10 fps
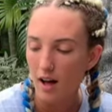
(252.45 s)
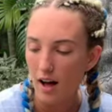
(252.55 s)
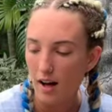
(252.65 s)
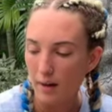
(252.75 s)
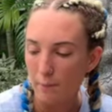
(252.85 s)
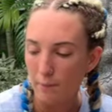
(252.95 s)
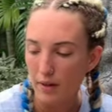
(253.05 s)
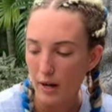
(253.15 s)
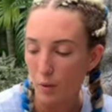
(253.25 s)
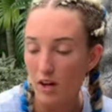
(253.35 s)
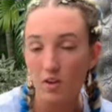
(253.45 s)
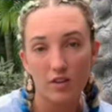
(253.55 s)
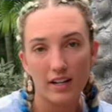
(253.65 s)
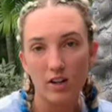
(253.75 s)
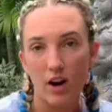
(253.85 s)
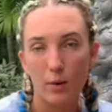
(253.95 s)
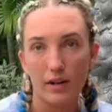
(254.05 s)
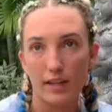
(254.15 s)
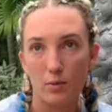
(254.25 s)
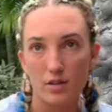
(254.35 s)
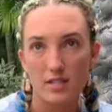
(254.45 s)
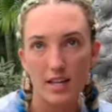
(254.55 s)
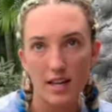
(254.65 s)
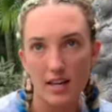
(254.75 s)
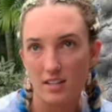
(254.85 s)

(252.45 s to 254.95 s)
And I want to reiterate what he was saying.